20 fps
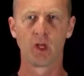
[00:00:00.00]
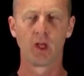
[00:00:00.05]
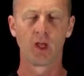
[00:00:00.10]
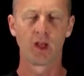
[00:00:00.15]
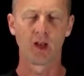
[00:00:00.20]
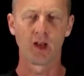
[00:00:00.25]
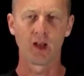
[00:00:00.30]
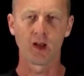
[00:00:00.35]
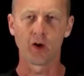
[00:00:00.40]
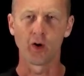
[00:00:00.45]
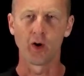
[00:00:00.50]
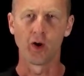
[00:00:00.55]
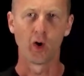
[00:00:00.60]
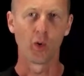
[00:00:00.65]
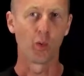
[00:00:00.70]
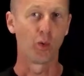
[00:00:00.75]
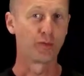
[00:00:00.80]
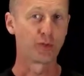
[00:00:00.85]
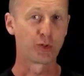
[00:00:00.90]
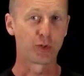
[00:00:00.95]
Now,
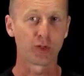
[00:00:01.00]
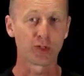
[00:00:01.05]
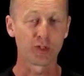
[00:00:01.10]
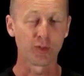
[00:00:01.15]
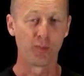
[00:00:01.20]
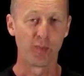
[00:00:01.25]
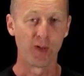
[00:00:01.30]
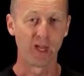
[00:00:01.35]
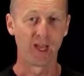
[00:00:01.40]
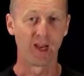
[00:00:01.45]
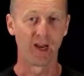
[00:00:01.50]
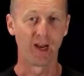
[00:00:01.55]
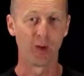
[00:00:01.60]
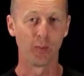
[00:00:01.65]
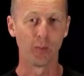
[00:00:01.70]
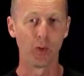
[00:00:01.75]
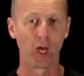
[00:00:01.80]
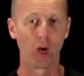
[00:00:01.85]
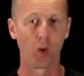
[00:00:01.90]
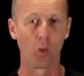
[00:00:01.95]
we've talked a bit
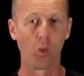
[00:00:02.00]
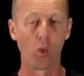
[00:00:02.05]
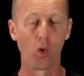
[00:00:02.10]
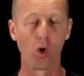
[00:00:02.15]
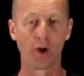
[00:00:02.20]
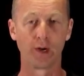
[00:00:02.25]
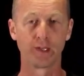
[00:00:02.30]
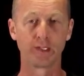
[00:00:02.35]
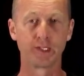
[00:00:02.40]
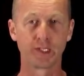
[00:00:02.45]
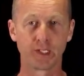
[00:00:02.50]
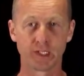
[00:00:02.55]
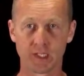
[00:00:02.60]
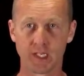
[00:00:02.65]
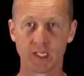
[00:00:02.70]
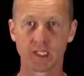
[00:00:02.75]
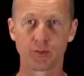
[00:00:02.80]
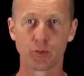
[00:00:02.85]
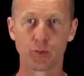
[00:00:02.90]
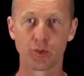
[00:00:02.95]
about what a
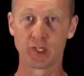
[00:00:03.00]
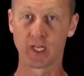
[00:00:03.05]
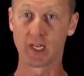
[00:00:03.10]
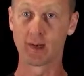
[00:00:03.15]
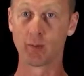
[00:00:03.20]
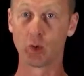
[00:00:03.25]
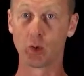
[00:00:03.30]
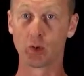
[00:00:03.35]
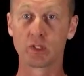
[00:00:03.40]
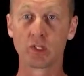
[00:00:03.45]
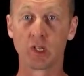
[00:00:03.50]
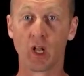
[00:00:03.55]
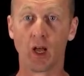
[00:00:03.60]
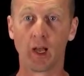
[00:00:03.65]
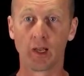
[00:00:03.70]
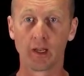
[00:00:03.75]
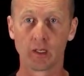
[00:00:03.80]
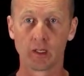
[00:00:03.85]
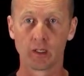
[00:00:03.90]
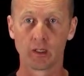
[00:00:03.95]
successful team looks
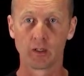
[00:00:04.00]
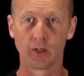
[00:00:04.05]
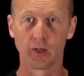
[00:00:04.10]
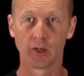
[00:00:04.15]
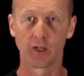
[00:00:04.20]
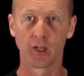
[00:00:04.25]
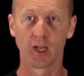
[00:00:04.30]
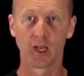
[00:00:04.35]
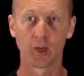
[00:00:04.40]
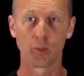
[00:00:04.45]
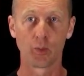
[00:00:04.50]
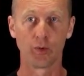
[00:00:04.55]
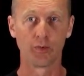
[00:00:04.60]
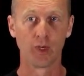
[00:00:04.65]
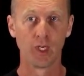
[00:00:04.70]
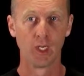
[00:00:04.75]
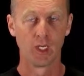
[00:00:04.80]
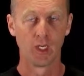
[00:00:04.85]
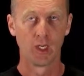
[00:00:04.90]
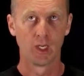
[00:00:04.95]
like. Okay, we've
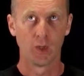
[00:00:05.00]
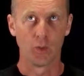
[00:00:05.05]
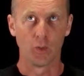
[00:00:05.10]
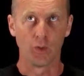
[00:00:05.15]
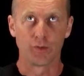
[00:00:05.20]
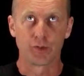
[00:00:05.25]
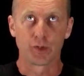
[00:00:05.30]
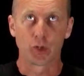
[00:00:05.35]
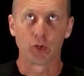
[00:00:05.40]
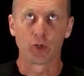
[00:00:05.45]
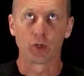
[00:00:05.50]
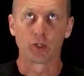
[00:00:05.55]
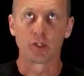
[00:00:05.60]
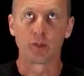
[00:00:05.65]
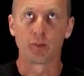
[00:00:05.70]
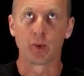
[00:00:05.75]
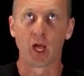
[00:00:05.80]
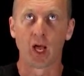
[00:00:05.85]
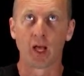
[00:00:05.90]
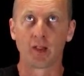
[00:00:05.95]
talked
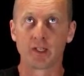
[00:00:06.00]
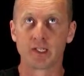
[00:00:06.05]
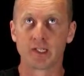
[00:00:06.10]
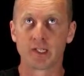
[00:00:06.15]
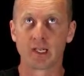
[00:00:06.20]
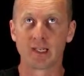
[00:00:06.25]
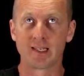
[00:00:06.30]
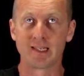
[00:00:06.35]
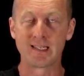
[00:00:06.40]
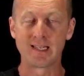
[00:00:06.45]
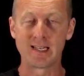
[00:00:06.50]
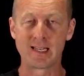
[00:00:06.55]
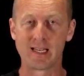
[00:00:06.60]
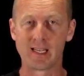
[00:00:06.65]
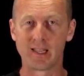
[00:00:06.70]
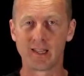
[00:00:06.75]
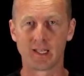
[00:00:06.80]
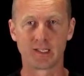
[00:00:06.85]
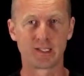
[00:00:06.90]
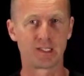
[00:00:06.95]
about this idea
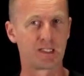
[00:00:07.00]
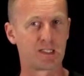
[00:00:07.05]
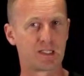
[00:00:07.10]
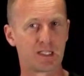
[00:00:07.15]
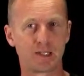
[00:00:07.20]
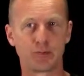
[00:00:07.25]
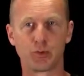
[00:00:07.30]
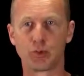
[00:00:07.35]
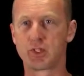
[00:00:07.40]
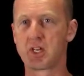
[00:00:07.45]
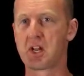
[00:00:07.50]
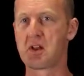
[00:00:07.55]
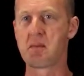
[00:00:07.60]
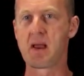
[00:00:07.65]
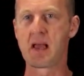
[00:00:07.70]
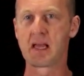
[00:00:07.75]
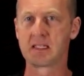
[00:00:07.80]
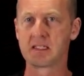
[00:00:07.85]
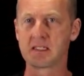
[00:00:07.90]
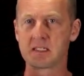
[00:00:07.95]
that a successful team
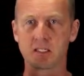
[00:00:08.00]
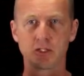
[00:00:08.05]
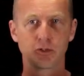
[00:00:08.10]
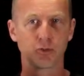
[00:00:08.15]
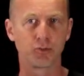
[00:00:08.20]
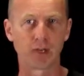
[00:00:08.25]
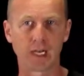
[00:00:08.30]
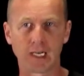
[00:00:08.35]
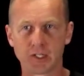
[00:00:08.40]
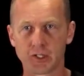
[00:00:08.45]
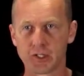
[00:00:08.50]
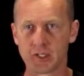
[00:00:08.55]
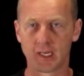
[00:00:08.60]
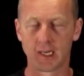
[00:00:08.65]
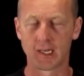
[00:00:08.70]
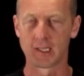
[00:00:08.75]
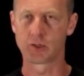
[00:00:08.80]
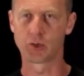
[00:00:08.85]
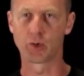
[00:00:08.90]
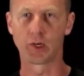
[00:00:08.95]
has direction, it
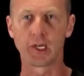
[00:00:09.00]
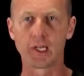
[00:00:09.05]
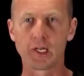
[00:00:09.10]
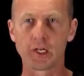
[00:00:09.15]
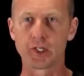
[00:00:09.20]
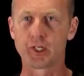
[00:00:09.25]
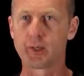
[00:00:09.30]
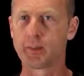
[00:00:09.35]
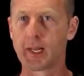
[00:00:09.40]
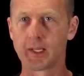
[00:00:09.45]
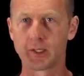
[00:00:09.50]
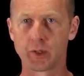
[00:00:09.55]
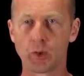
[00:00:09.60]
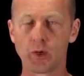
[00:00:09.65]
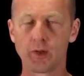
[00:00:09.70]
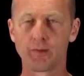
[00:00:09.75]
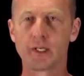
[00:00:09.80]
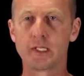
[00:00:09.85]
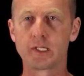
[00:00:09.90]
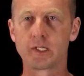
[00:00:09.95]
has good leadership, it has all
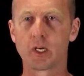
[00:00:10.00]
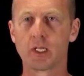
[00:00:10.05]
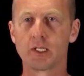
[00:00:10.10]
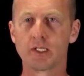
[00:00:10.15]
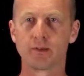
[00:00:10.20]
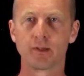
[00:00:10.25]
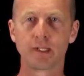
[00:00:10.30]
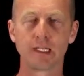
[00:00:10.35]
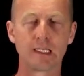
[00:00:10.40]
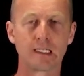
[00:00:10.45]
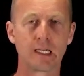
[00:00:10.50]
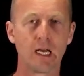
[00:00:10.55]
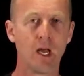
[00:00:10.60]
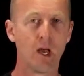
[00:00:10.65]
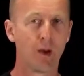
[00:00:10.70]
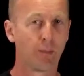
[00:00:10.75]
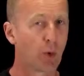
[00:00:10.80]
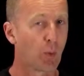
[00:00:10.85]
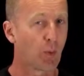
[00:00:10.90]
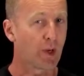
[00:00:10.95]
of these kinds of things.
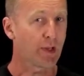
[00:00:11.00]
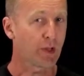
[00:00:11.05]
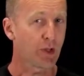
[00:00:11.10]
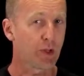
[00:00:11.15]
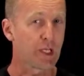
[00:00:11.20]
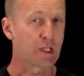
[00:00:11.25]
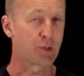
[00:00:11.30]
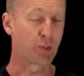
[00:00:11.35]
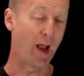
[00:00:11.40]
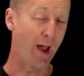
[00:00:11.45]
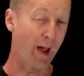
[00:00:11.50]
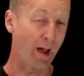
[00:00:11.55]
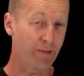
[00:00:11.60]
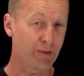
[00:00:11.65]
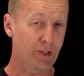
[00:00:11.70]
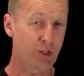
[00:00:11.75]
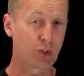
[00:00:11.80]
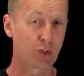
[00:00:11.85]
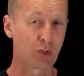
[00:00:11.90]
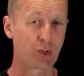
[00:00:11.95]
But one of the things we
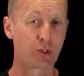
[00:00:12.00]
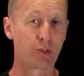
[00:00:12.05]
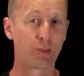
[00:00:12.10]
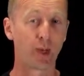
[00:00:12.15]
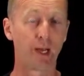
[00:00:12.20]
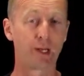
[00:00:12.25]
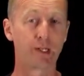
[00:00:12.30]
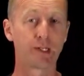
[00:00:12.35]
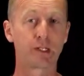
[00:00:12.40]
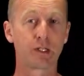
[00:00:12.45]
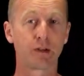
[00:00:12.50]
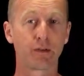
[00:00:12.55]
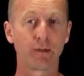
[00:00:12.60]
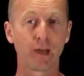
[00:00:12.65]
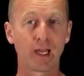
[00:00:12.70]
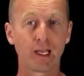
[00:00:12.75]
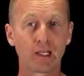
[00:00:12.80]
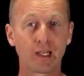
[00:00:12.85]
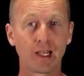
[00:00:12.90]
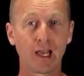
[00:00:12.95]
haven't talked about is the
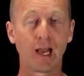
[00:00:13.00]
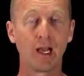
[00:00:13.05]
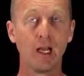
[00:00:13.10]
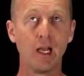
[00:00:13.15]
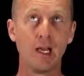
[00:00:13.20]
fact that